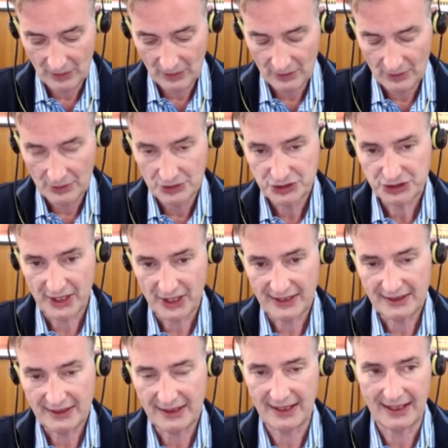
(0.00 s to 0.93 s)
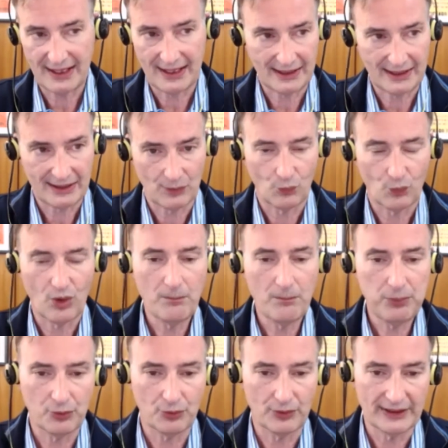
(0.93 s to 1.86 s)
China had at one
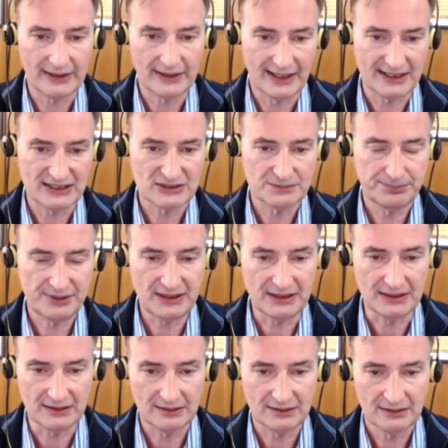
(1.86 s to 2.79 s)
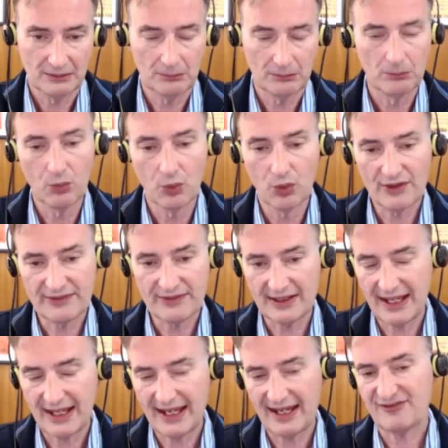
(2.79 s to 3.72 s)
point at its peak more than
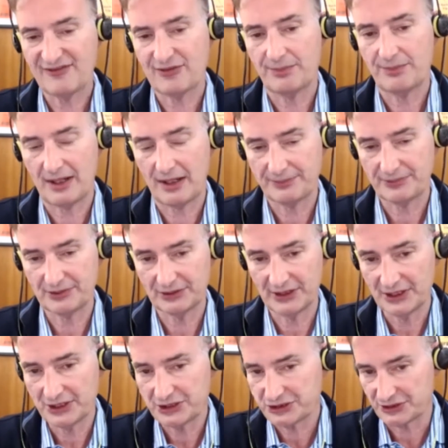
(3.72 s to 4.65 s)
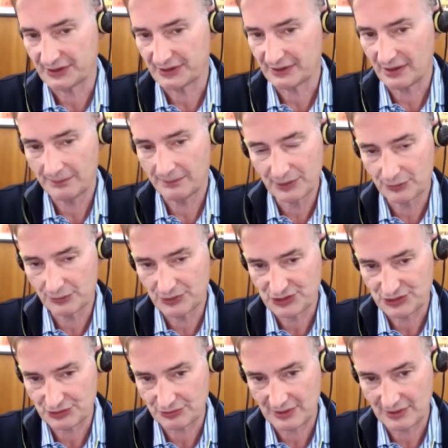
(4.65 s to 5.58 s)
half the population. The number
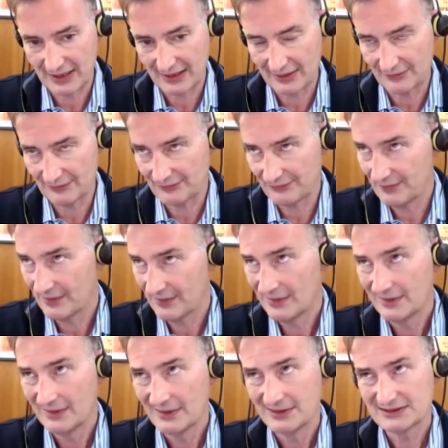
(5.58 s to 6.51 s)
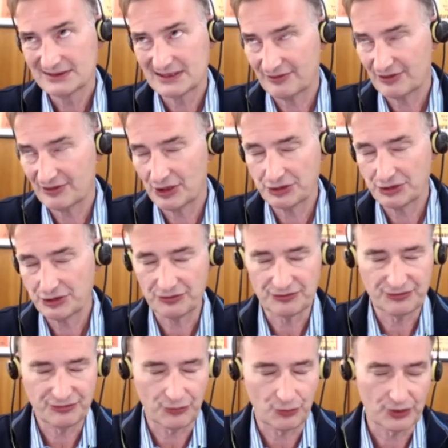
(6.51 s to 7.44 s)
was around
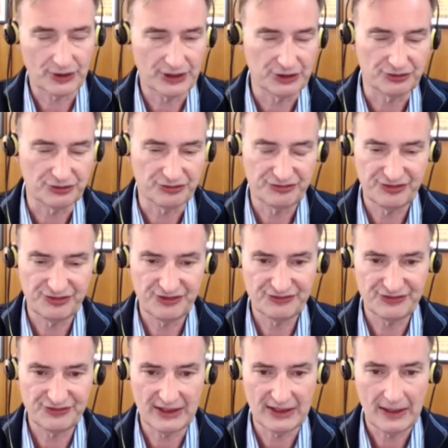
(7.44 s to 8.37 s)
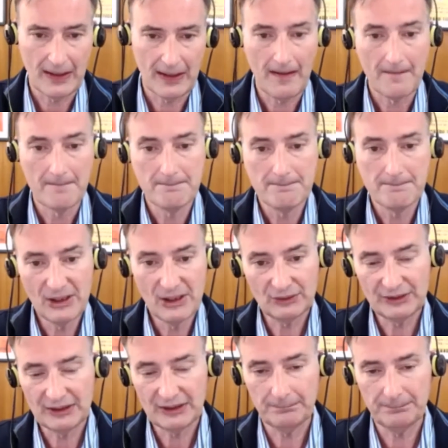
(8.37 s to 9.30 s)
740 or 50
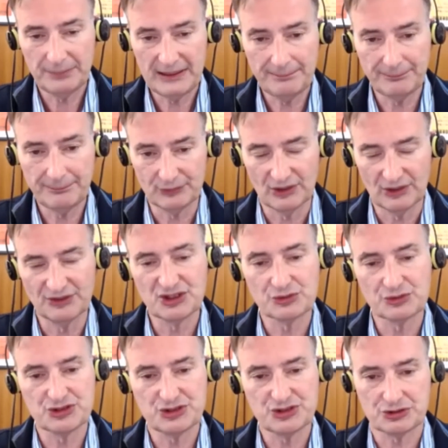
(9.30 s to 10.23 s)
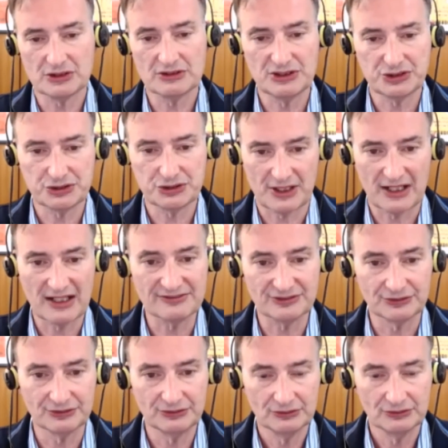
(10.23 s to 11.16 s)
million people under restricted travel.